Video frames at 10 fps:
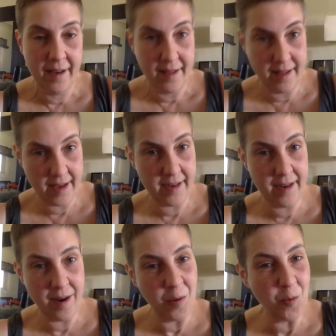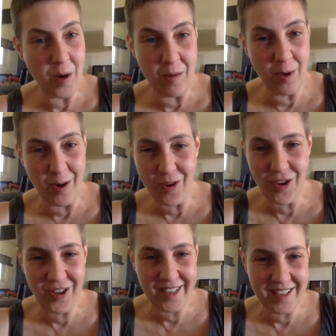then we would
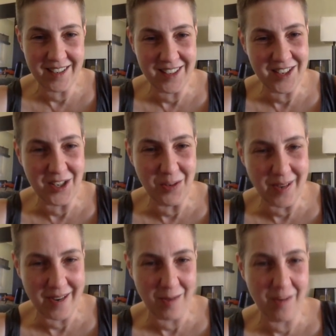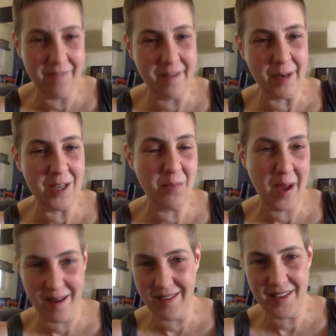all get to listen to an hour of feminist
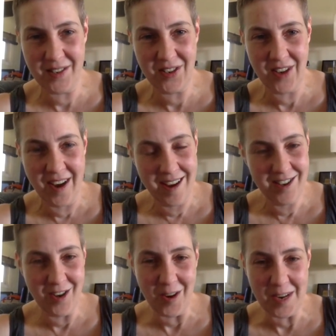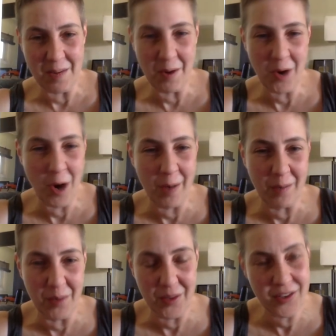panelists talking about
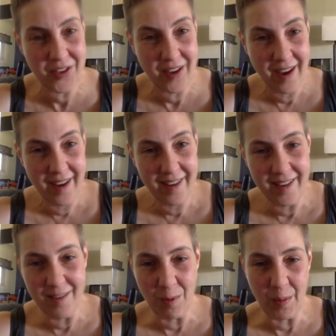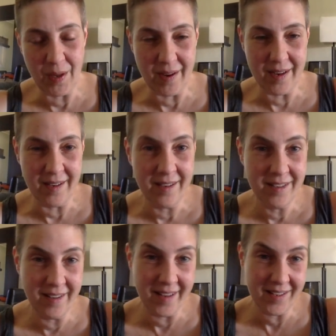comic books in reply
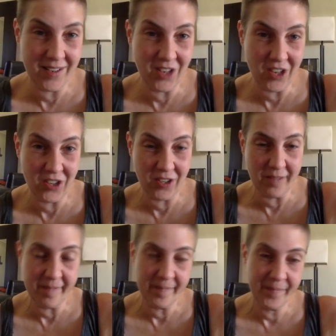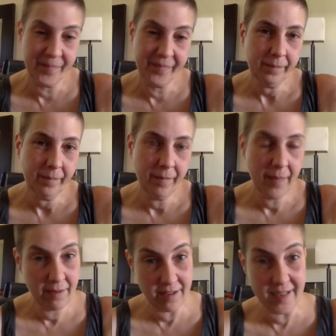to that suggestion.
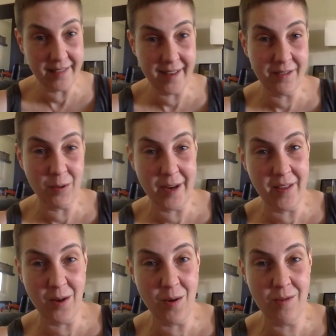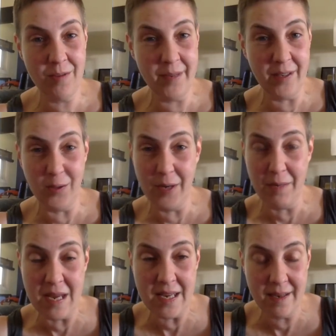Frankly, everyone in the courtroom,
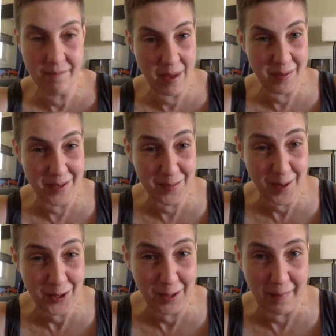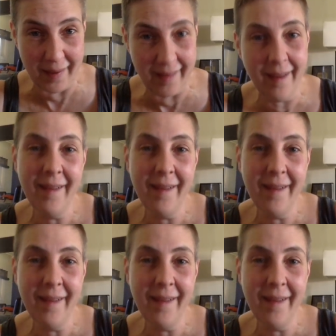including me, maybe especially me,